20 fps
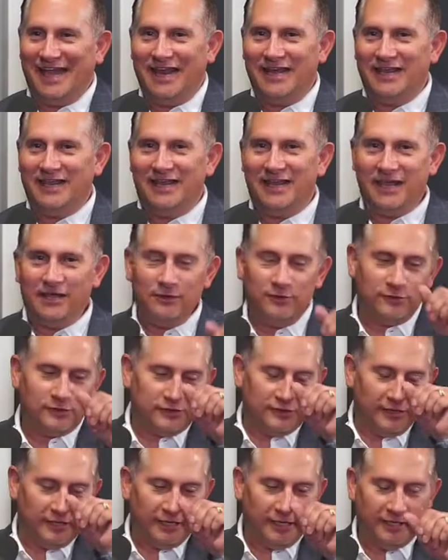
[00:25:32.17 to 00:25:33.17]
And yeah. he
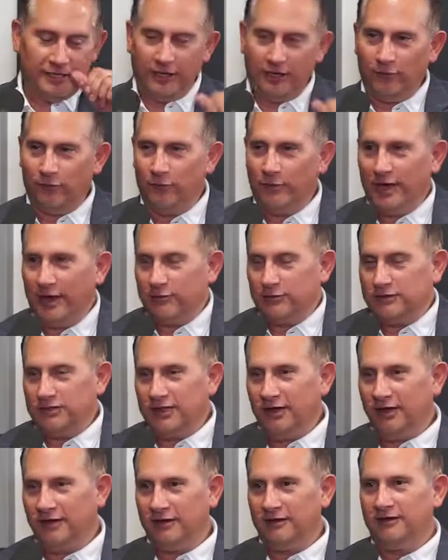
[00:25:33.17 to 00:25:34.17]
used to, you know, when I was
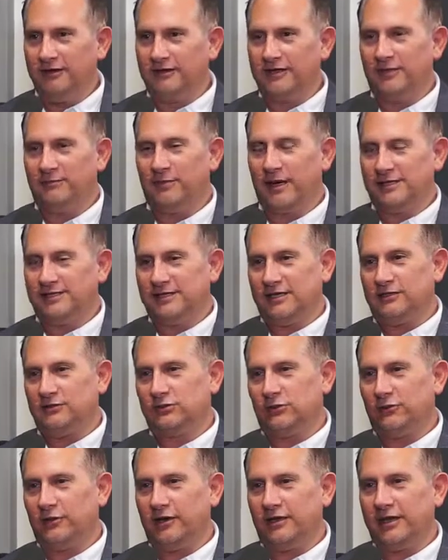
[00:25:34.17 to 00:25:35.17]
young in my
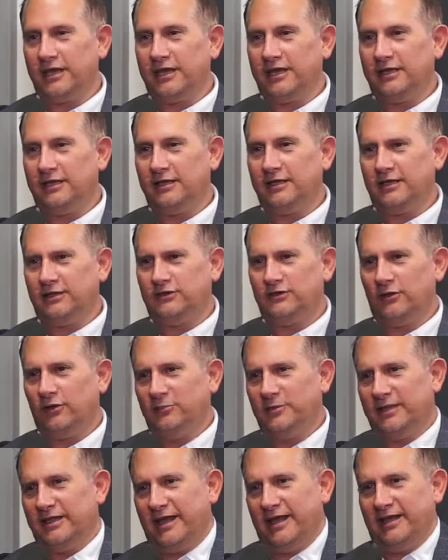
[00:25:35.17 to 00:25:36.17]
sales career, he he
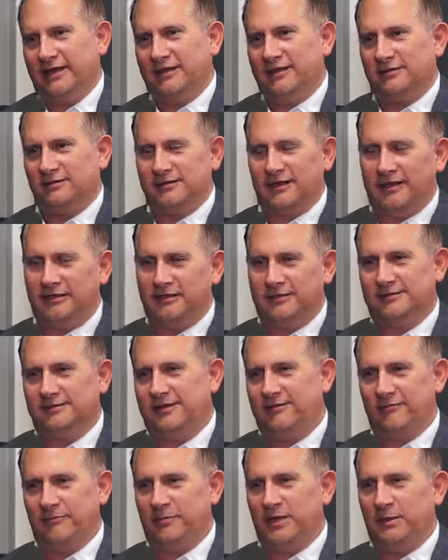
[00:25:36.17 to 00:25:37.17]
told me that. he's like the
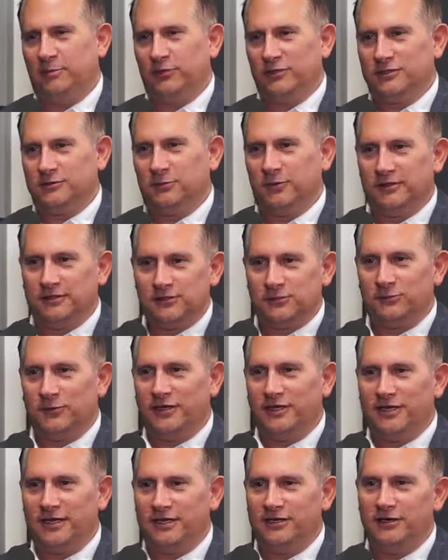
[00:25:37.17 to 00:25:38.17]
seven P principle. This is
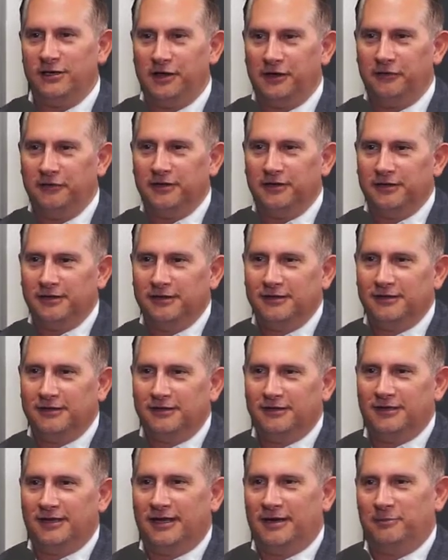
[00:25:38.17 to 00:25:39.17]
what you need to know.
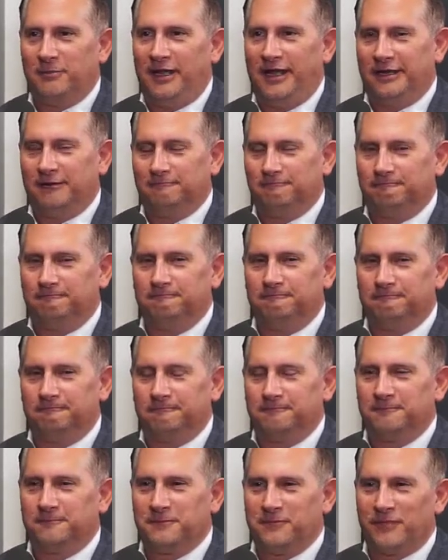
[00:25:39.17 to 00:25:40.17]
And I'm like,
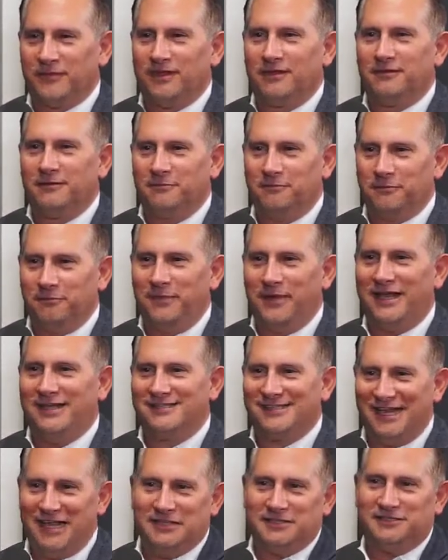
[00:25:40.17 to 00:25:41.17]
hmm,
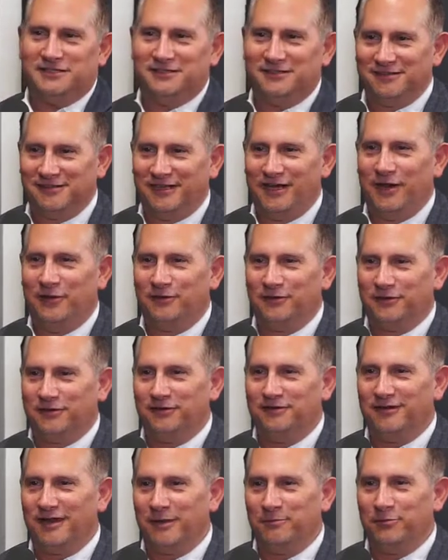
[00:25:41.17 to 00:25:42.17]
makes sense. You know,
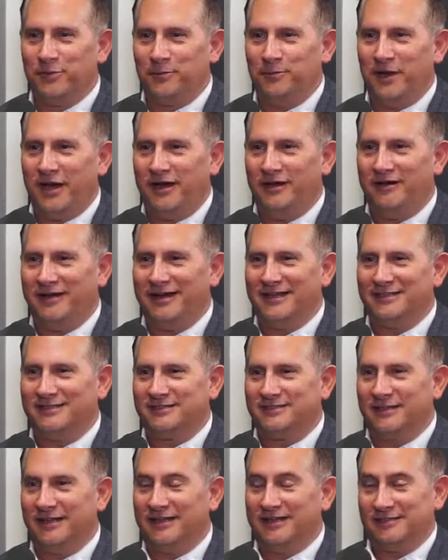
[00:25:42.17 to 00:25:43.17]
come prepared, and
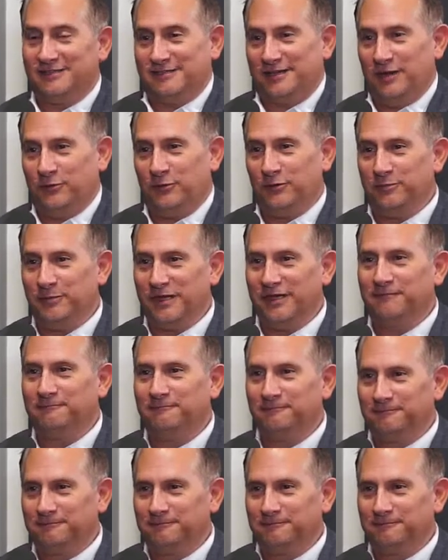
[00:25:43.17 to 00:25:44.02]
it's yeah. and it's stuck with me.